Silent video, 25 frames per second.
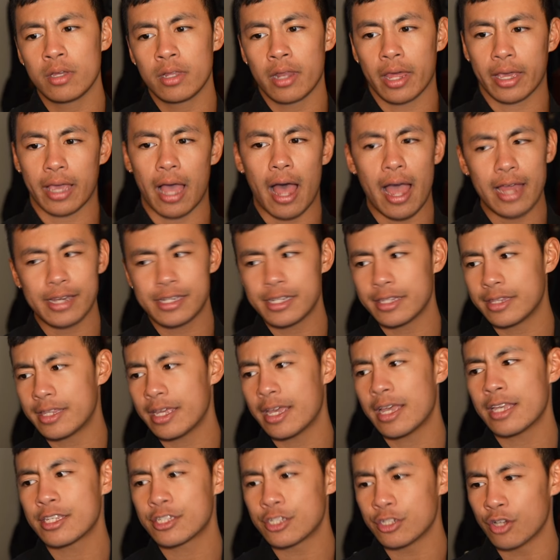Like, I did
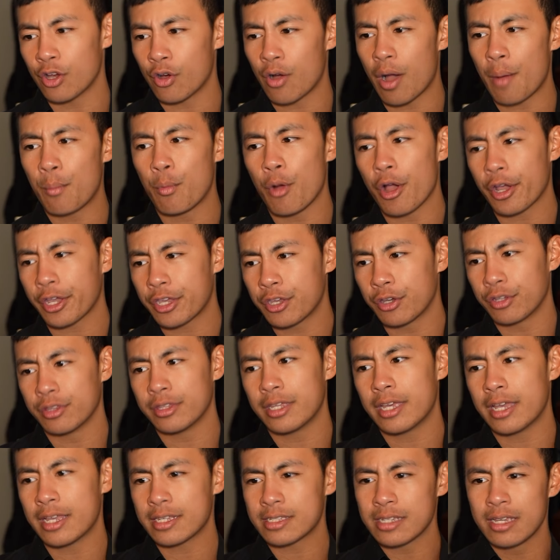this, you know, I'm working on
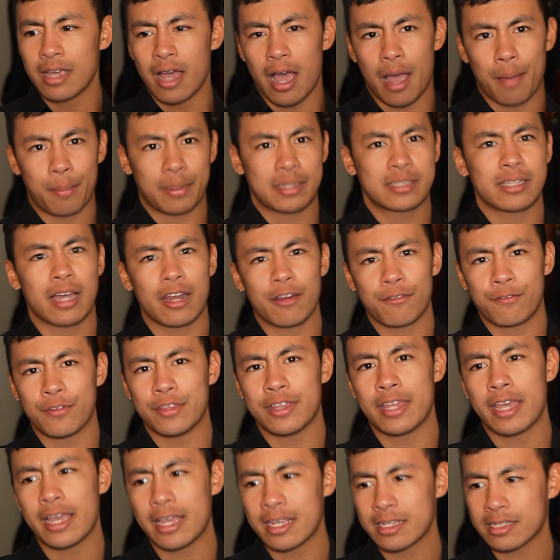this, I'm excited for
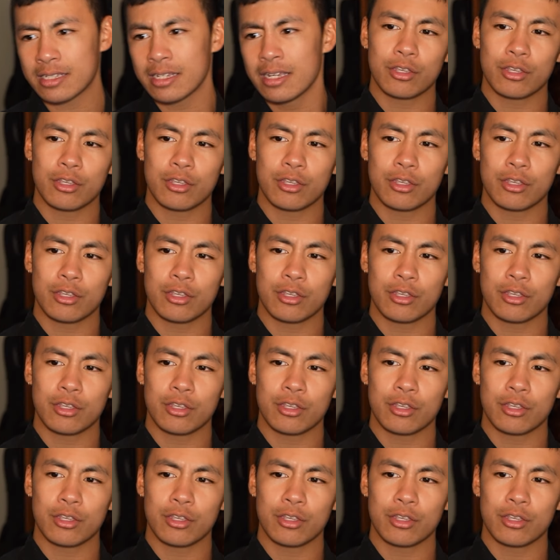this.